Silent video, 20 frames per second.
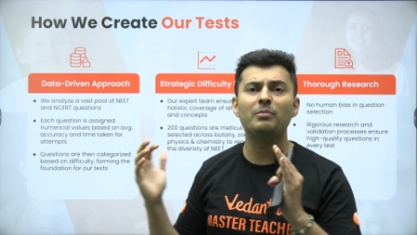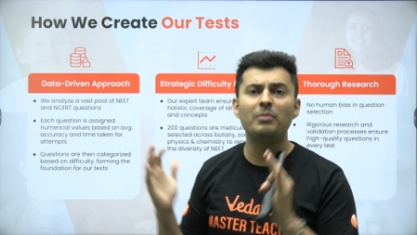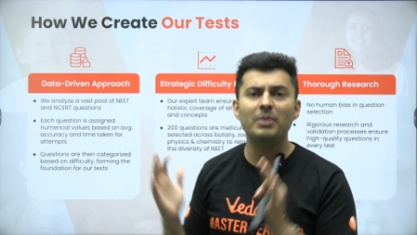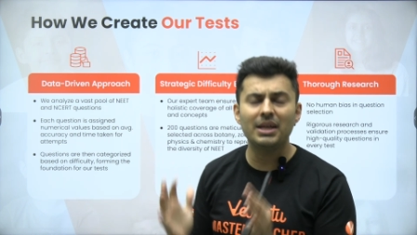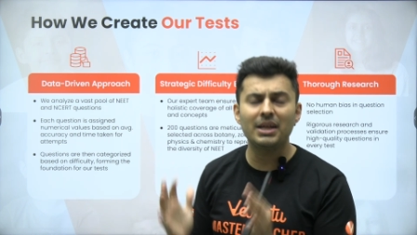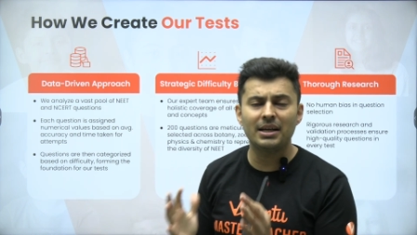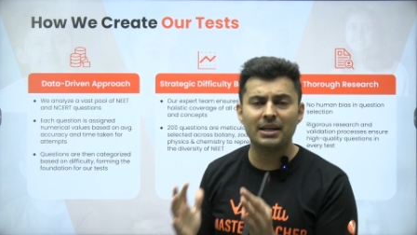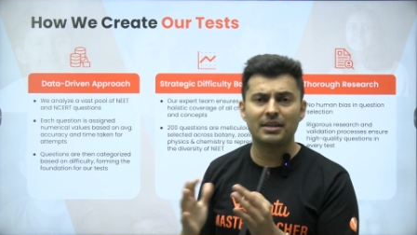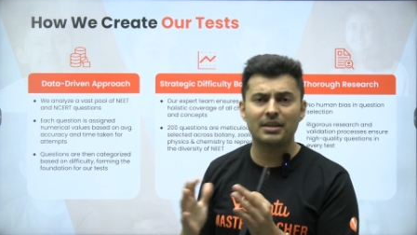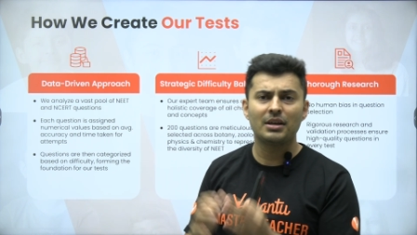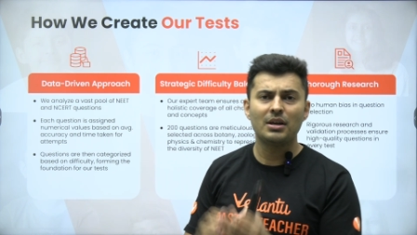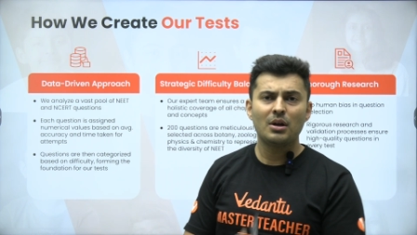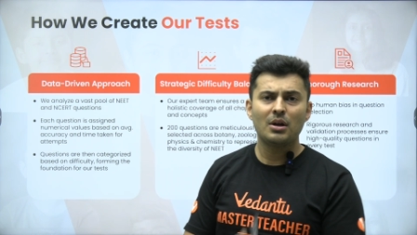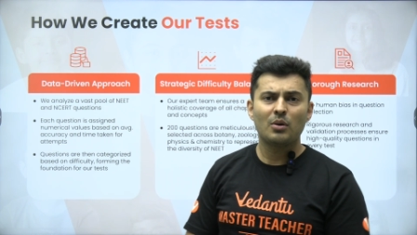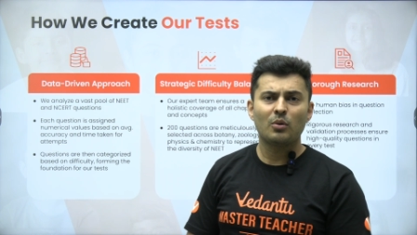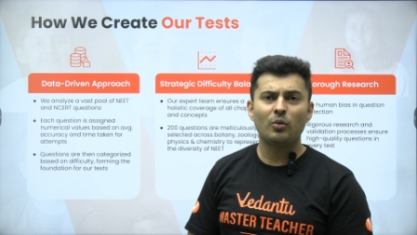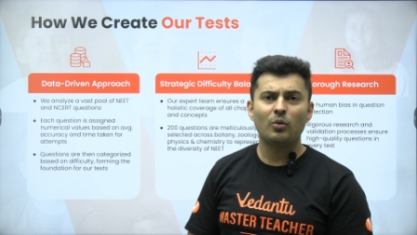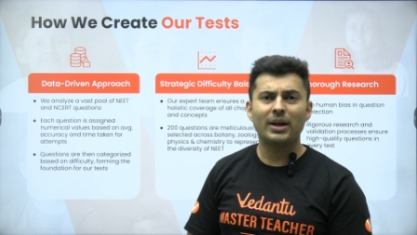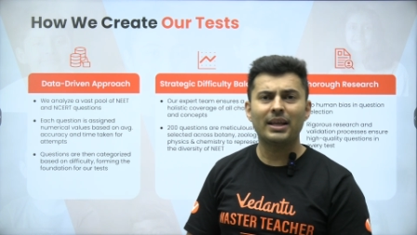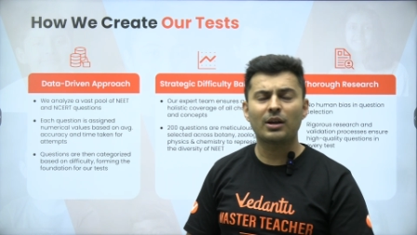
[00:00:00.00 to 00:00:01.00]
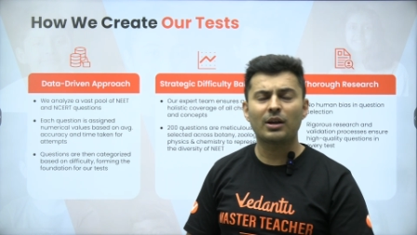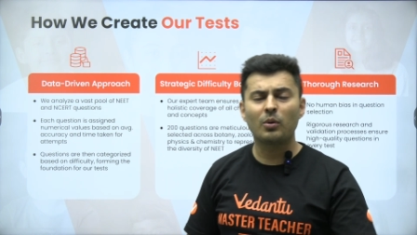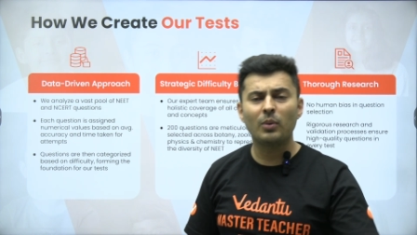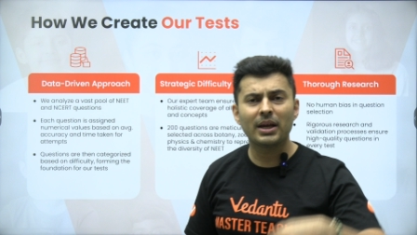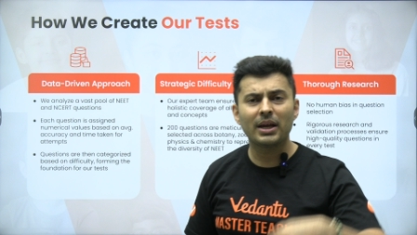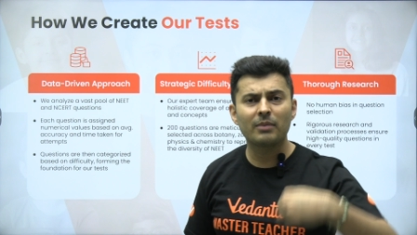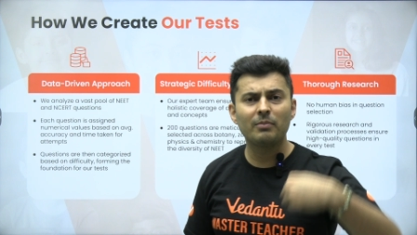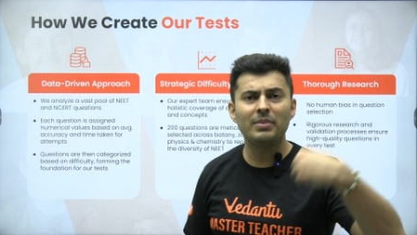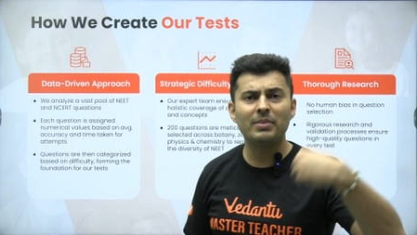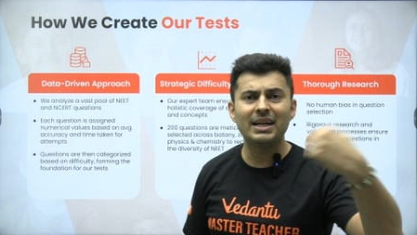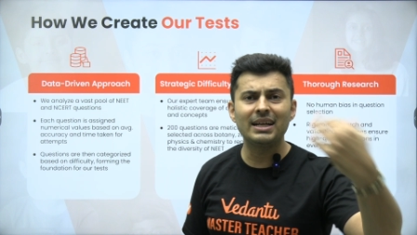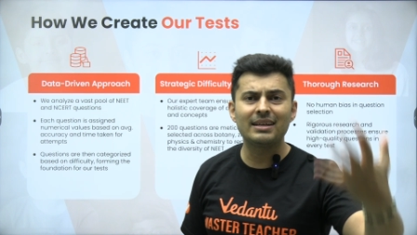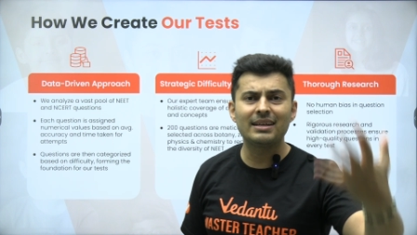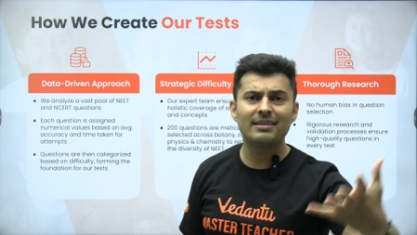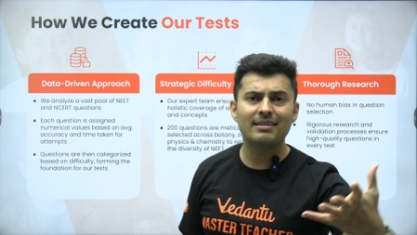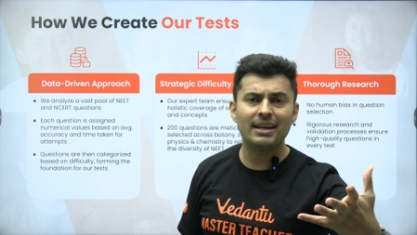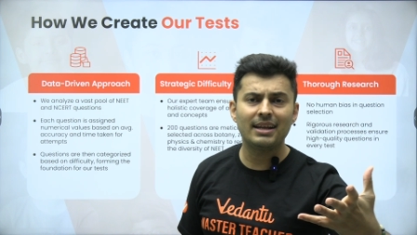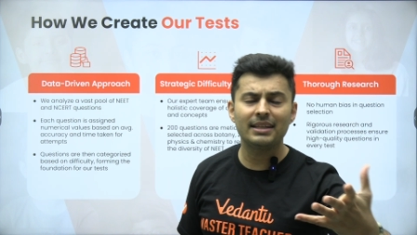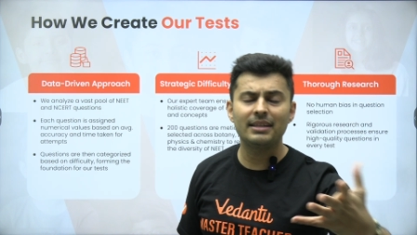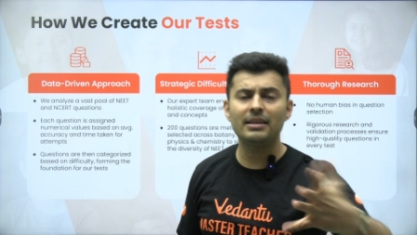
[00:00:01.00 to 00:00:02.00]
be it very quick, be it
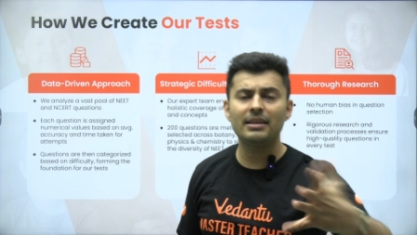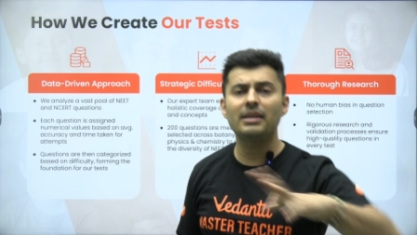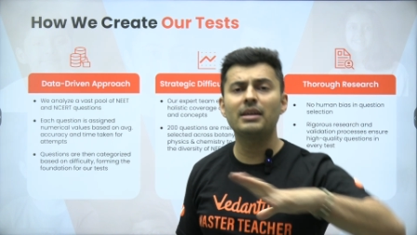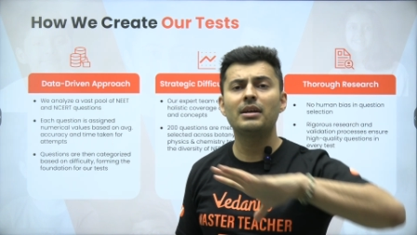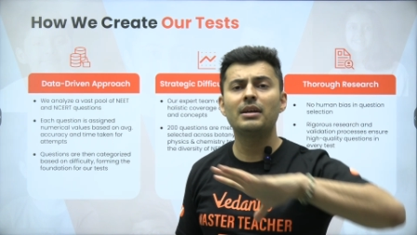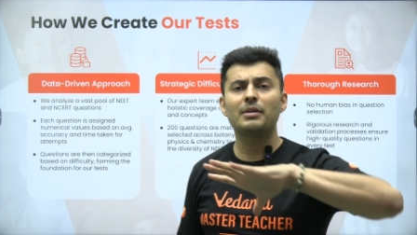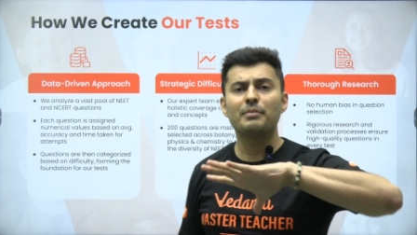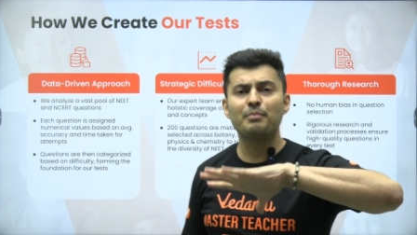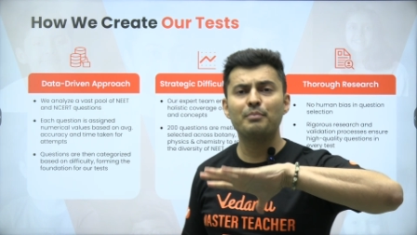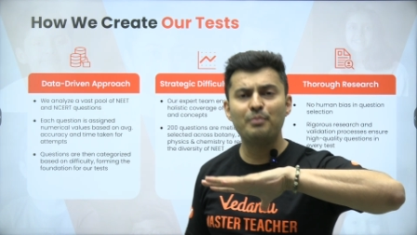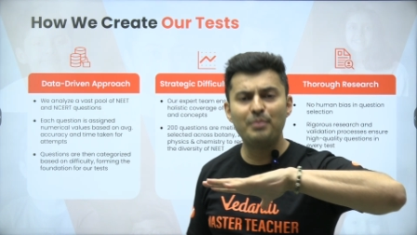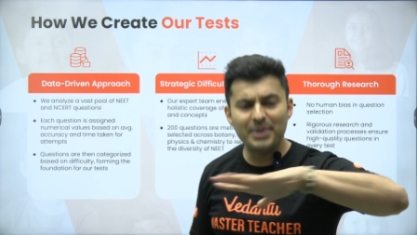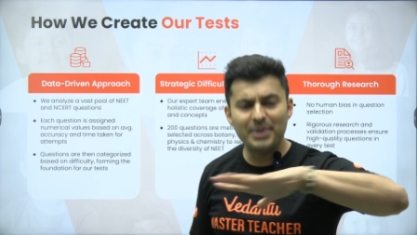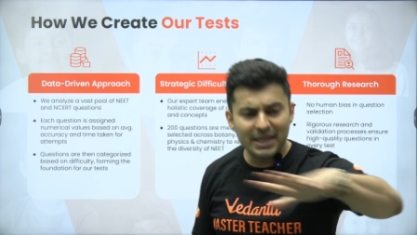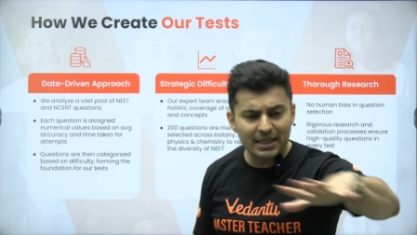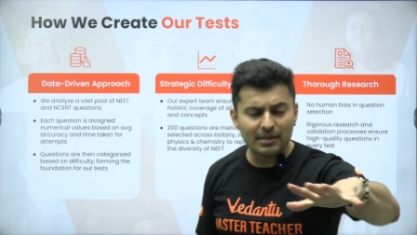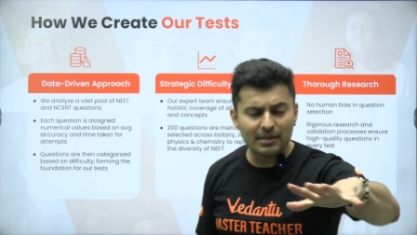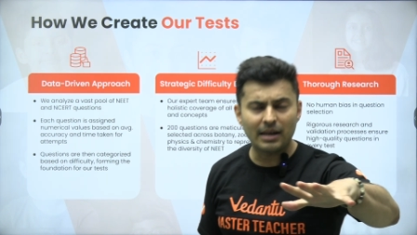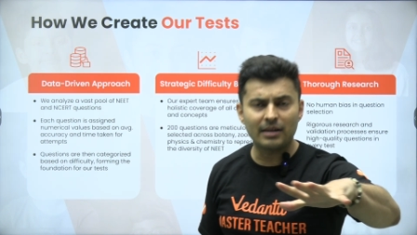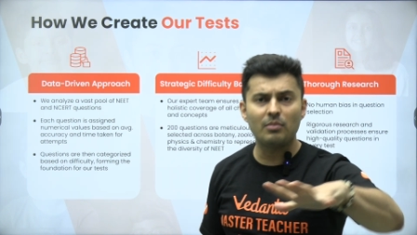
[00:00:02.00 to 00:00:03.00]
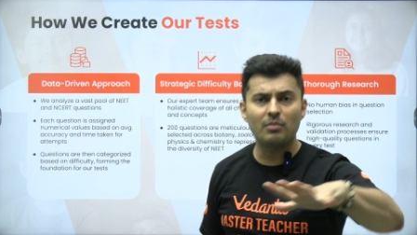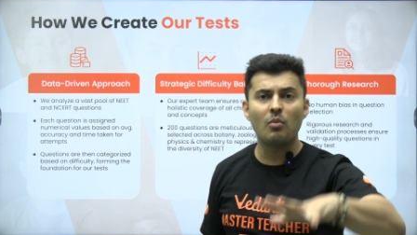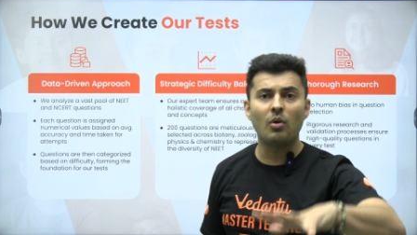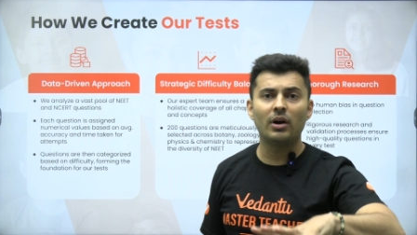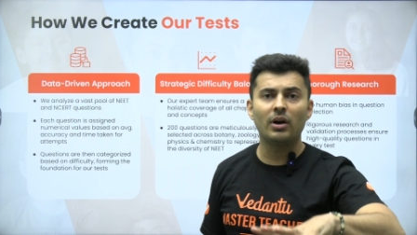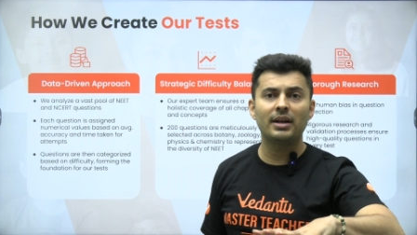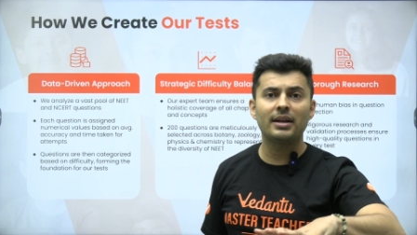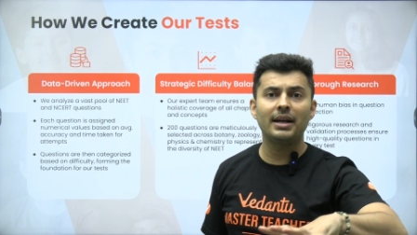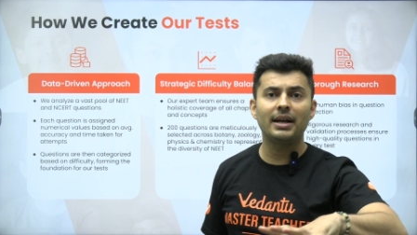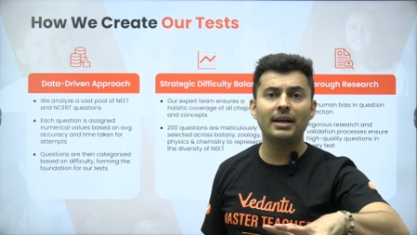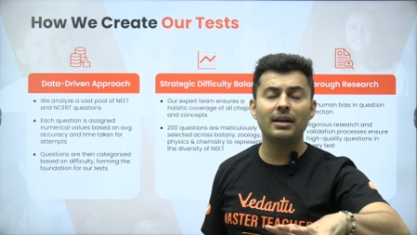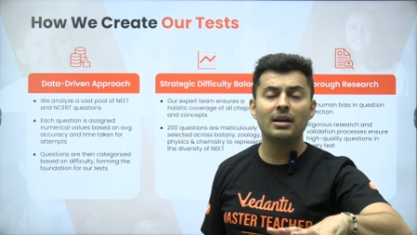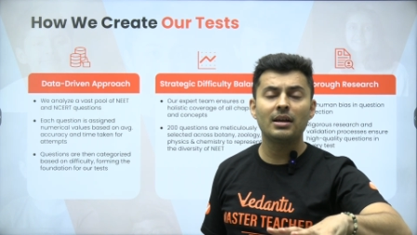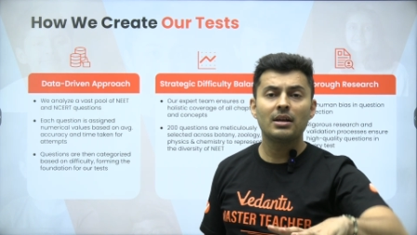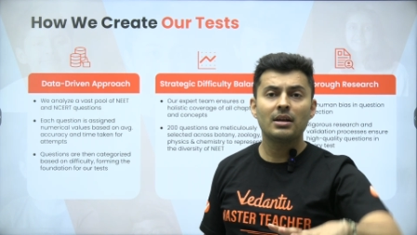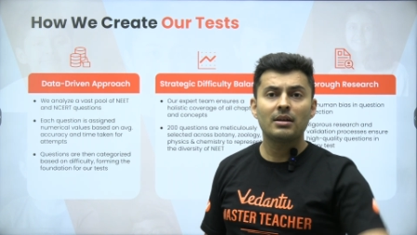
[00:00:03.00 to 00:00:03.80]
lengthy, be it at moderate.